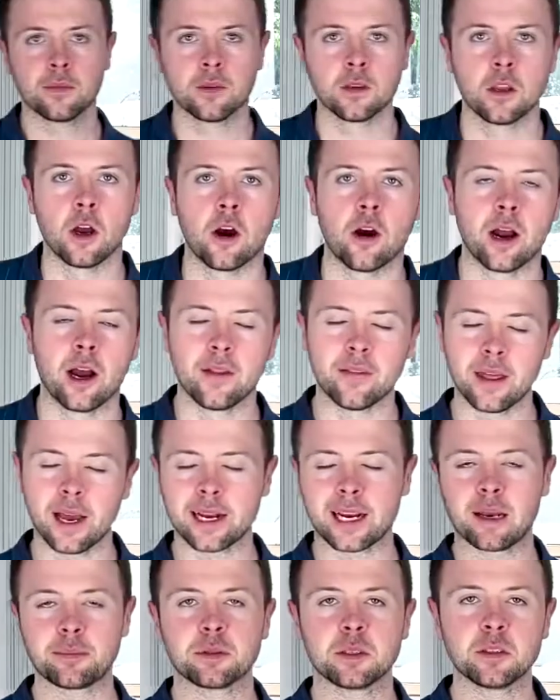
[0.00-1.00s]
Alright, that
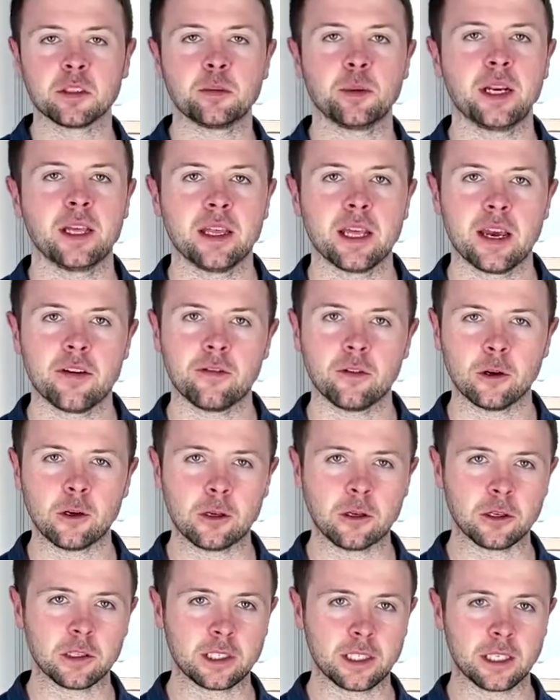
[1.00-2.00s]
capsicum's been in there
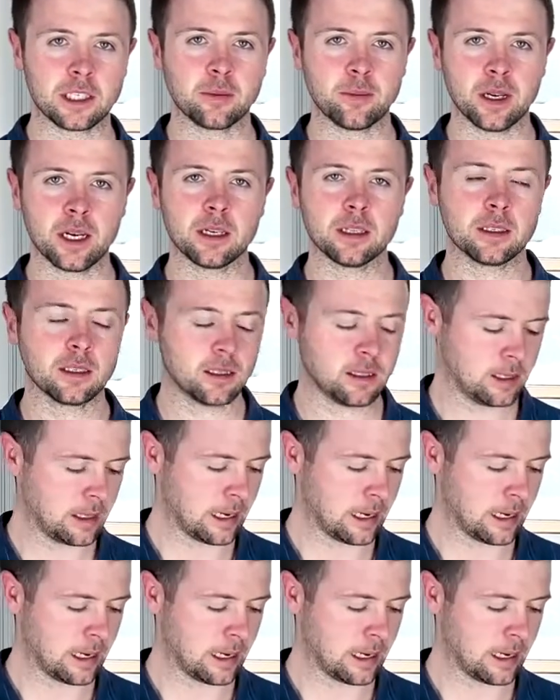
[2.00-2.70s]
for 6 minutes,